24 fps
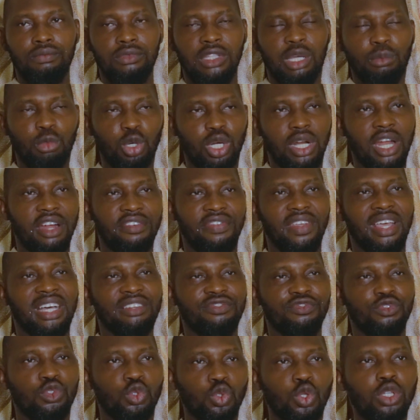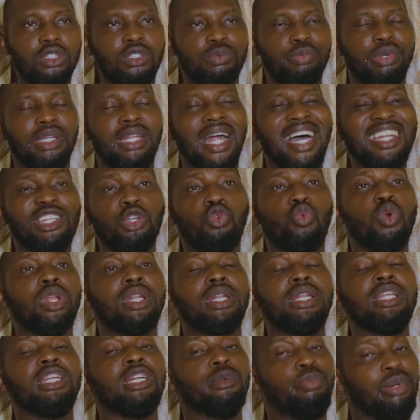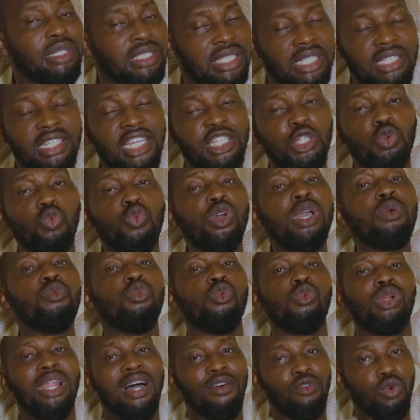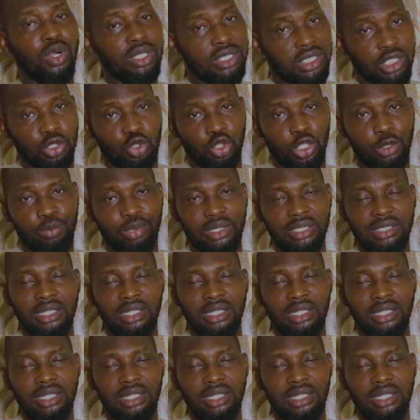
demography have not been adequately represented the way we would have wanted to